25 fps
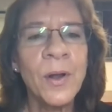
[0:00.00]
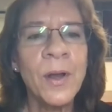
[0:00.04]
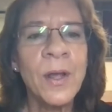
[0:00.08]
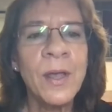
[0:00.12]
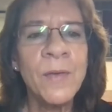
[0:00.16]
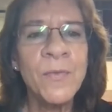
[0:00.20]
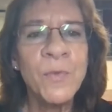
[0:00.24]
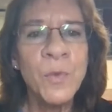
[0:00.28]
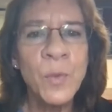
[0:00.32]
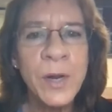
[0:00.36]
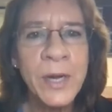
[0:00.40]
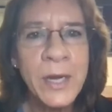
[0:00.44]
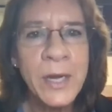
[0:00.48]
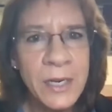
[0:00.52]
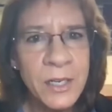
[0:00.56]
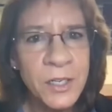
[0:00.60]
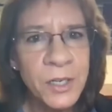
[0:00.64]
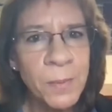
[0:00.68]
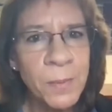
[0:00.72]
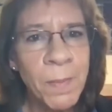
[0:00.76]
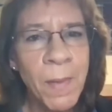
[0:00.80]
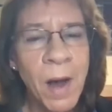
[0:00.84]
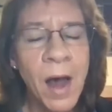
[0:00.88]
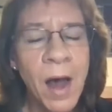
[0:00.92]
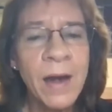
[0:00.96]
if we need to
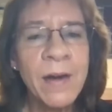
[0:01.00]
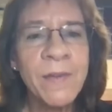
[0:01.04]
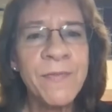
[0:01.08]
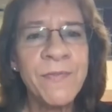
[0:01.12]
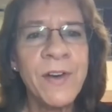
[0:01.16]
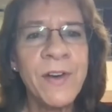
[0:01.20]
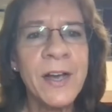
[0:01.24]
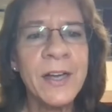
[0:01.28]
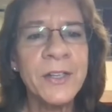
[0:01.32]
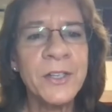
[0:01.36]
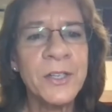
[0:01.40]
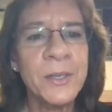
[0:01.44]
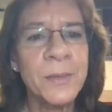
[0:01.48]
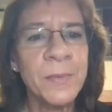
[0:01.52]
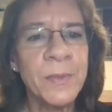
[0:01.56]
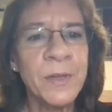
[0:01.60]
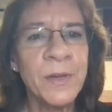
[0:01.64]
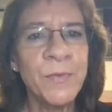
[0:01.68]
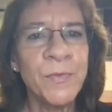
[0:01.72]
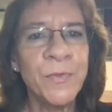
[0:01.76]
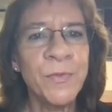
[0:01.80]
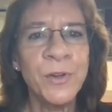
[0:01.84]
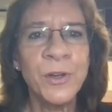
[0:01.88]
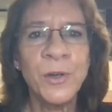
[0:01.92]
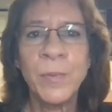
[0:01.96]
modify
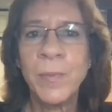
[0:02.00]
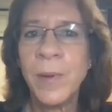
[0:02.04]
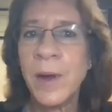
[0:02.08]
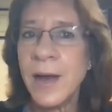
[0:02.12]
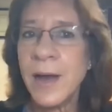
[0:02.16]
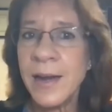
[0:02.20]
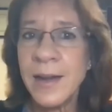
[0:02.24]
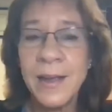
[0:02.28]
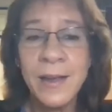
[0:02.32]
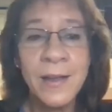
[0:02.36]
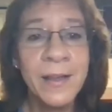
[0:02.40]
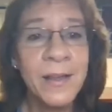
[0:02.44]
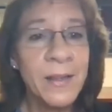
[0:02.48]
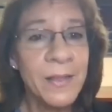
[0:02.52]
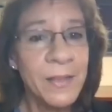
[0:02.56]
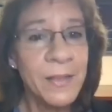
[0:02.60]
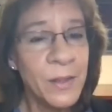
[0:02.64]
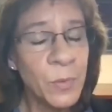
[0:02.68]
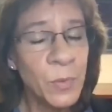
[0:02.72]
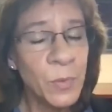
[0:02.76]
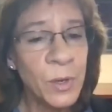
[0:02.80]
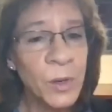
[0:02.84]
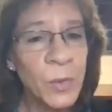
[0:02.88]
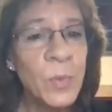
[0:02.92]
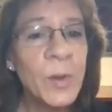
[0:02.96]
something for your body,
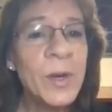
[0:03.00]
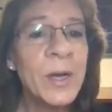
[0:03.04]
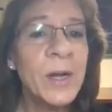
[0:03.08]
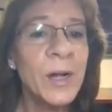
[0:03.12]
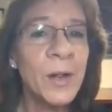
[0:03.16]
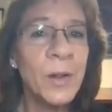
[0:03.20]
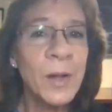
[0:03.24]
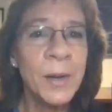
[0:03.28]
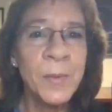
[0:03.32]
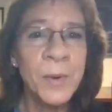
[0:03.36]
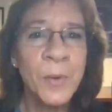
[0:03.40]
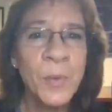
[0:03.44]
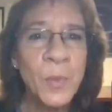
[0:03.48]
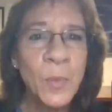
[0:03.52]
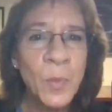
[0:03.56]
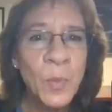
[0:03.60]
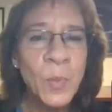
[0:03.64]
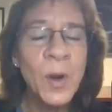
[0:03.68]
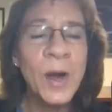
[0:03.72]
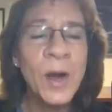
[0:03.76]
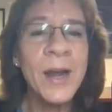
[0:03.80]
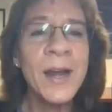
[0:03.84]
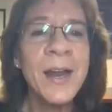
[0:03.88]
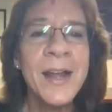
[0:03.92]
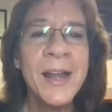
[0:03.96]
then we will. I mean,
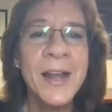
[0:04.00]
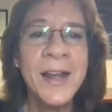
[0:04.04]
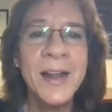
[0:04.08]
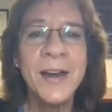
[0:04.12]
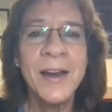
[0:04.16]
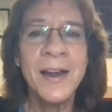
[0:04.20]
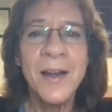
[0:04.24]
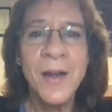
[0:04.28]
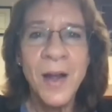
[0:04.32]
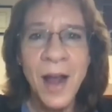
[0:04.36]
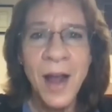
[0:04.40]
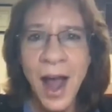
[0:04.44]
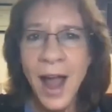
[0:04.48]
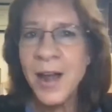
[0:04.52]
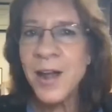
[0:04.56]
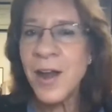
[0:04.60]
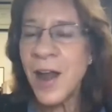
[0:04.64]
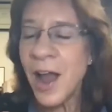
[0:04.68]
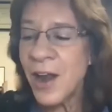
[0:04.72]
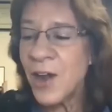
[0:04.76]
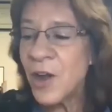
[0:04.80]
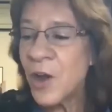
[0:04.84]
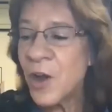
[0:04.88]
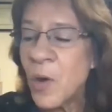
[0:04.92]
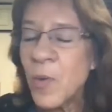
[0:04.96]
what, I,
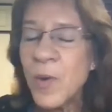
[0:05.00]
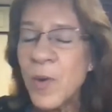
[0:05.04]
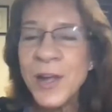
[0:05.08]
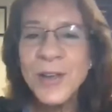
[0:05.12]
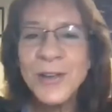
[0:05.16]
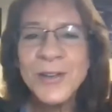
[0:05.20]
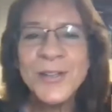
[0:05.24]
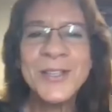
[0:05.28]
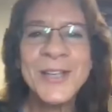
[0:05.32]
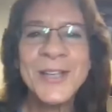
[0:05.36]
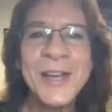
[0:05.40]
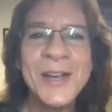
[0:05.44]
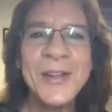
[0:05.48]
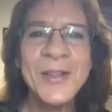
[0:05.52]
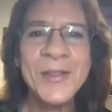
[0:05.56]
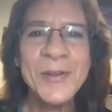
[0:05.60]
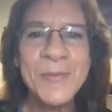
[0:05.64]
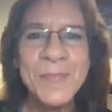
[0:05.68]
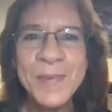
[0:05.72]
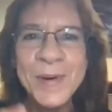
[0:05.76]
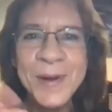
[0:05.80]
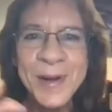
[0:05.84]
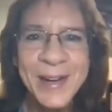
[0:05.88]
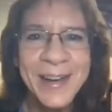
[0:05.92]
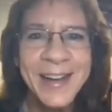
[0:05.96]
I know what you say in the
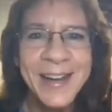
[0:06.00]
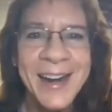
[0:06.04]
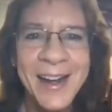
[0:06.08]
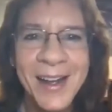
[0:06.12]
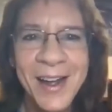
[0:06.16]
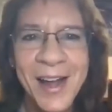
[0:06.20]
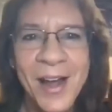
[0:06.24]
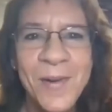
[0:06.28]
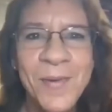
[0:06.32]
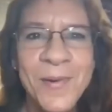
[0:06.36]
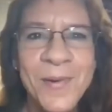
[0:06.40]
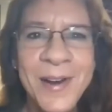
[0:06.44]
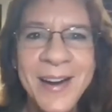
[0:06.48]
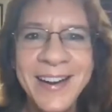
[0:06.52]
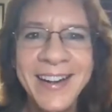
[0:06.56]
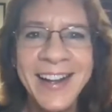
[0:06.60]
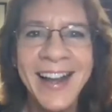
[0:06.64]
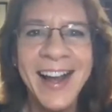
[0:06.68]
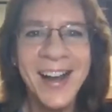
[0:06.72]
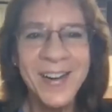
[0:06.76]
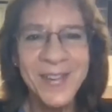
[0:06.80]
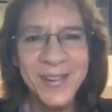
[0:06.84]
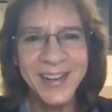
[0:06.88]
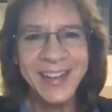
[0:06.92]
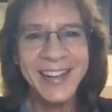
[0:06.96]
book, and I, I want to
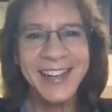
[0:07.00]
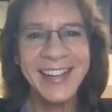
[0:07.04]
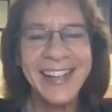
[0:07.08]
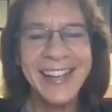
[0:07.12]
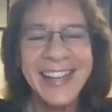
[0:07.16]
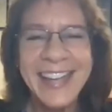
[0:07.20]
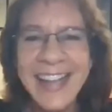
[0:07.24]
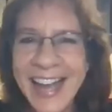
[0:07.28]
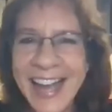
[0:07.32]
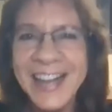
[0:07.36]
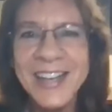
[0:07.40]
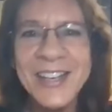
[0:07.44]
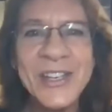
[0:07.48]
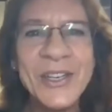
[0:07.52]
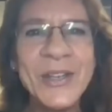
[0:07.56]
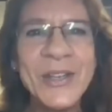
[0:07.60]
I want to get